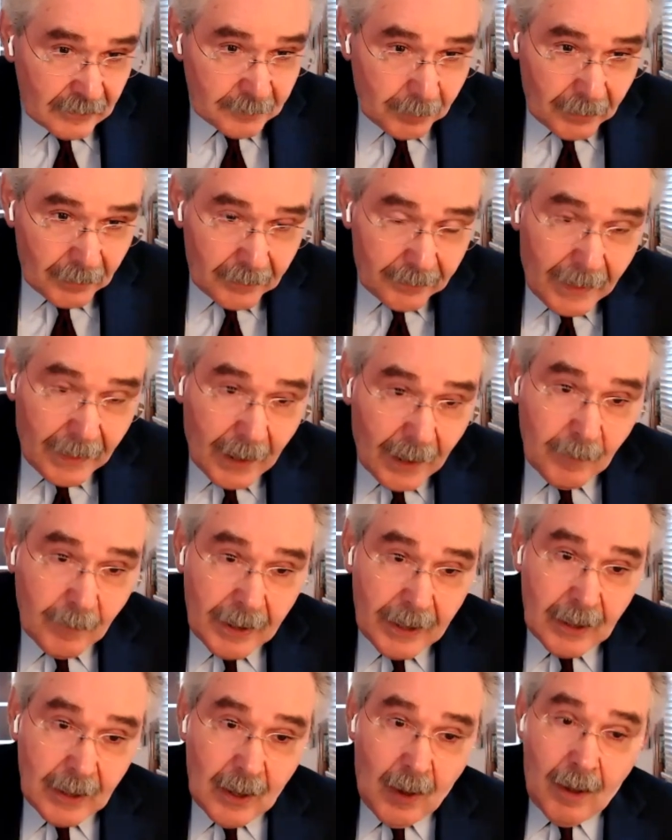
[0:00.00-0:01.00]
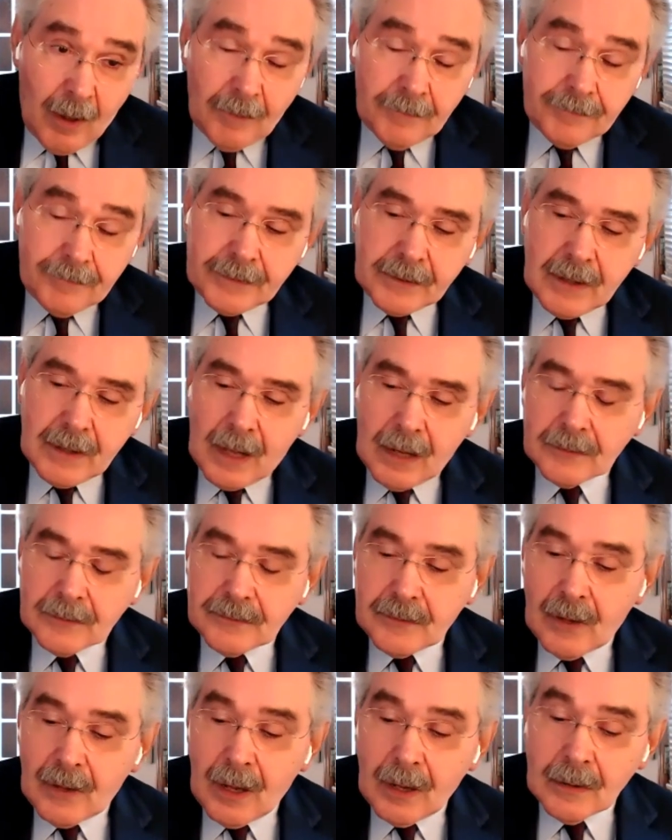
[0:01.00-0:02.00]
let's put it that way, of the
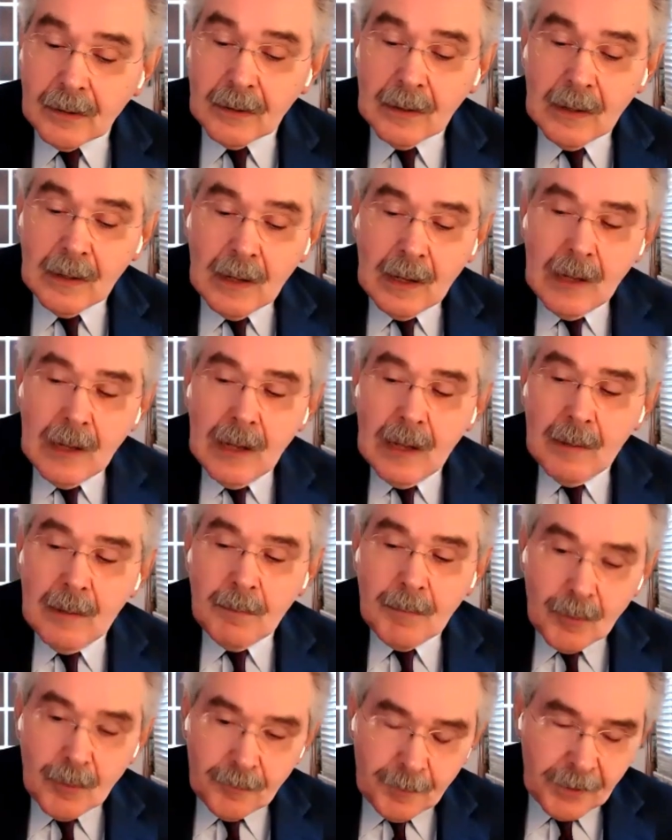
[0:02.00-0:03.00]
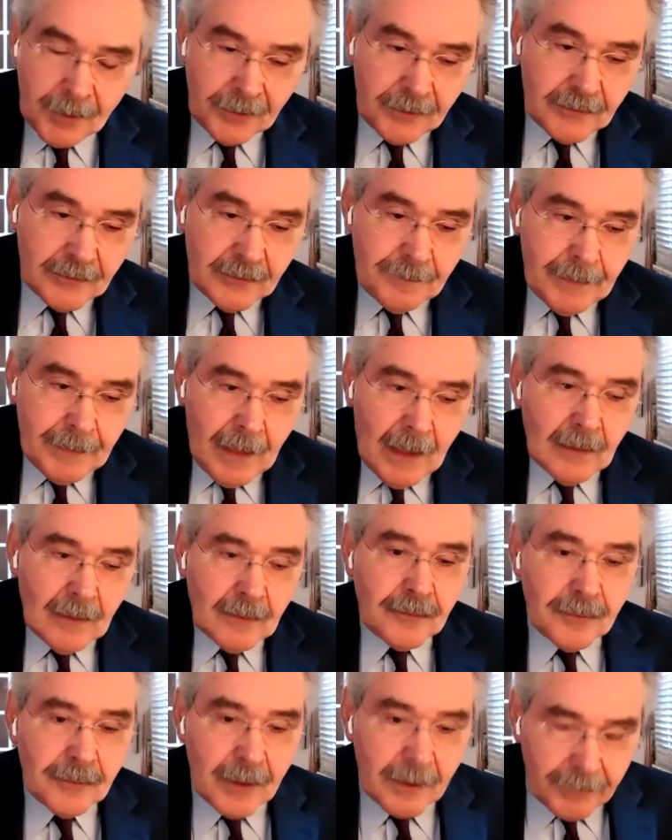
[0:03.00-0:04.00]
Khalistan movement,
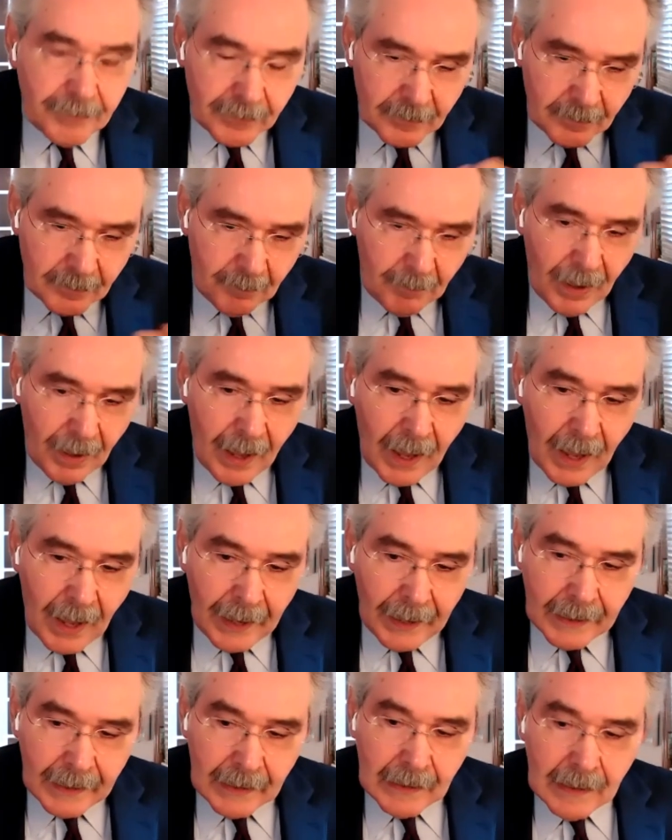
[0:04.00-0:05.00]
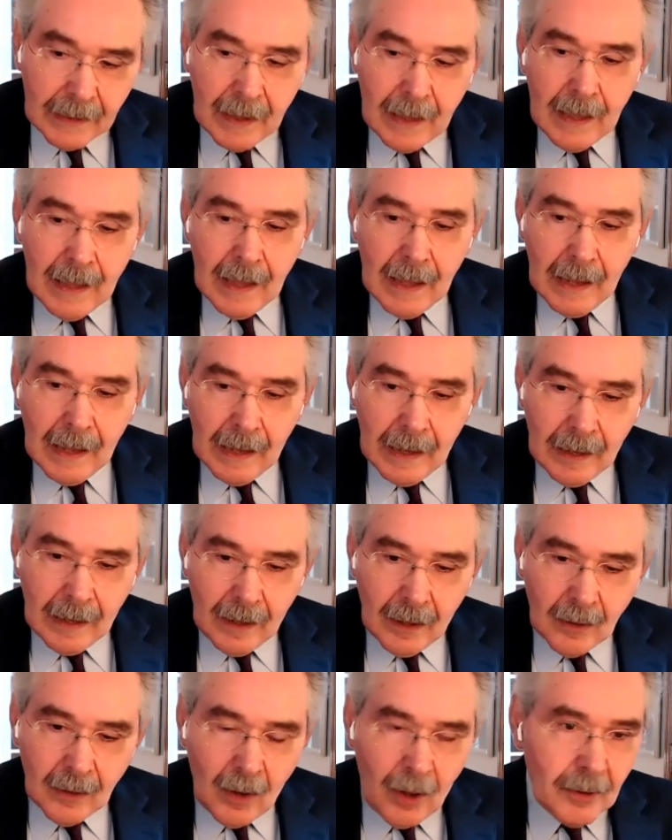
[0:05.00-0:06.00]
driven by
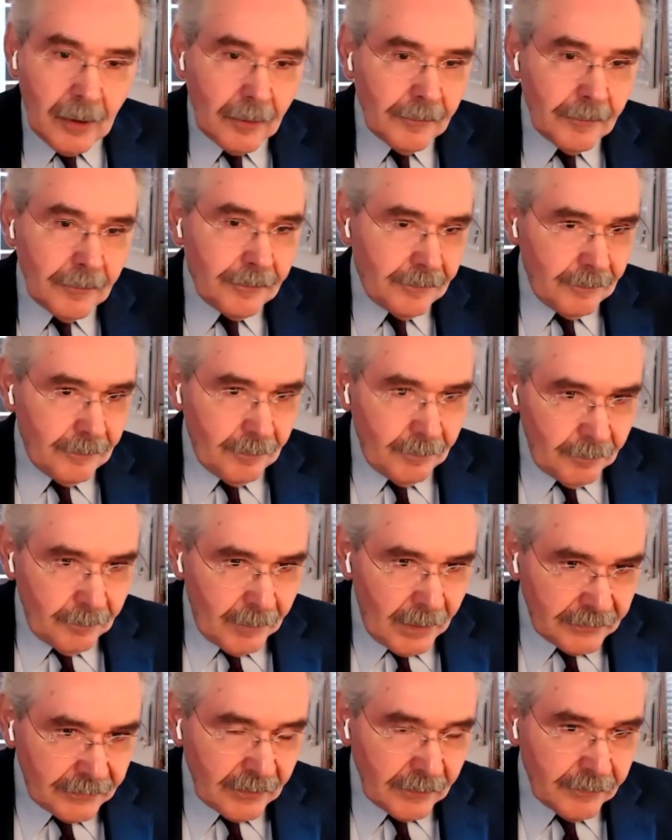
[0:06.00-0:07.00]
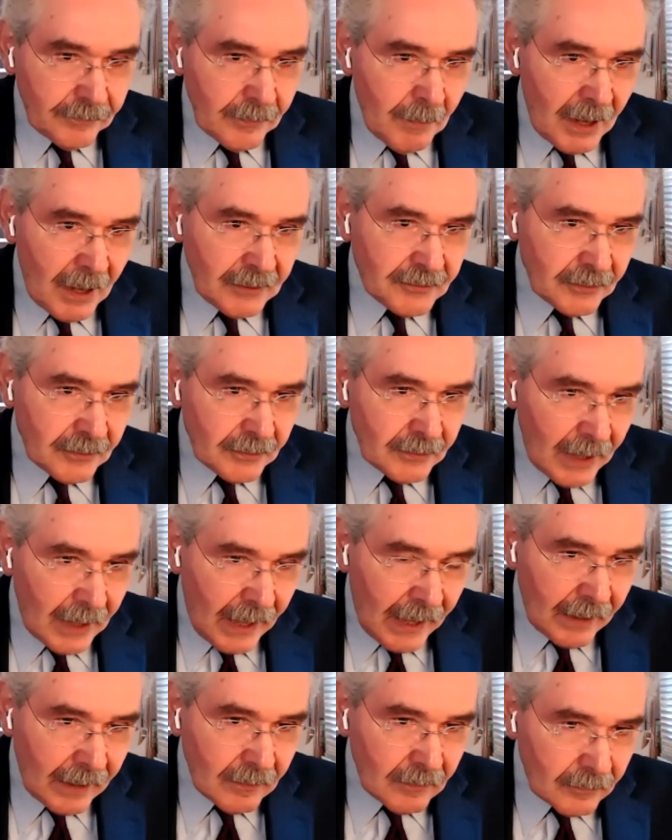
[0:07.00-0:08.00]
a lot of misinformation
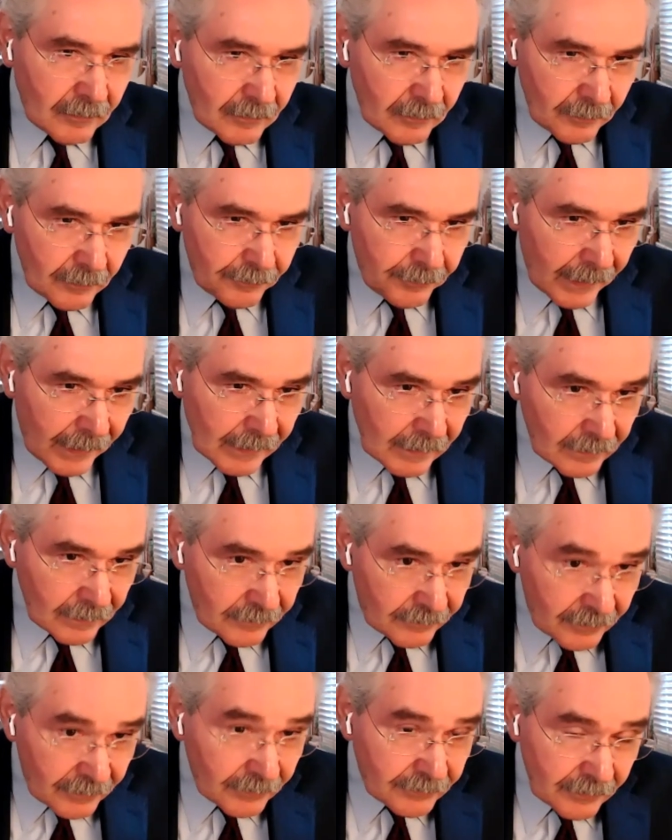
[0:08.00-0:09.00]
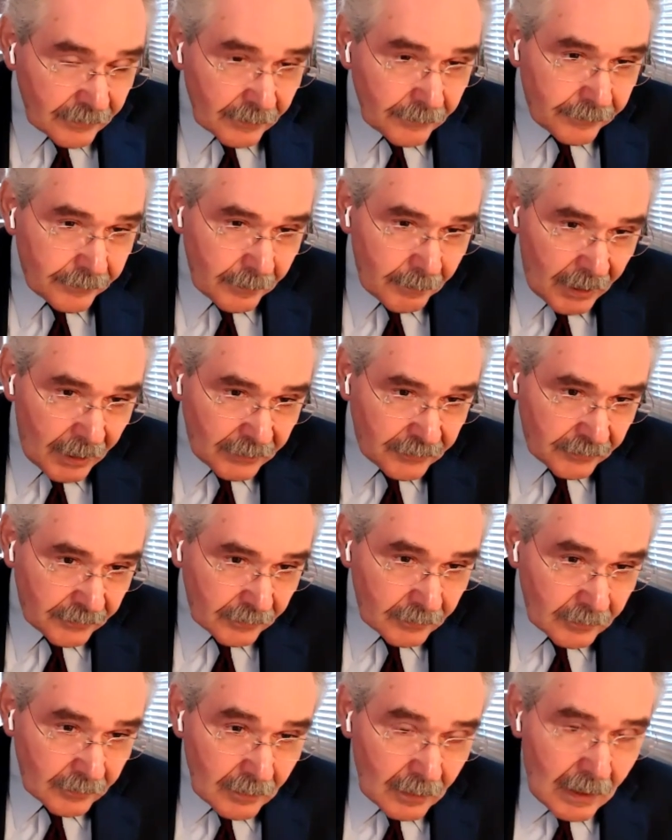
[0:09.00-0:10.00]
and, frankly,
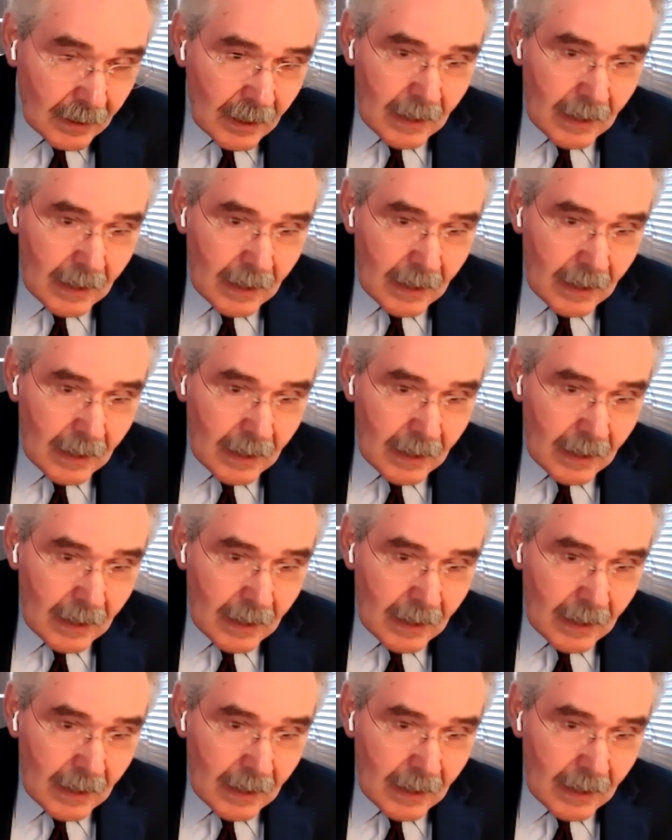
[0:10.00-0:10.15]
disinformation.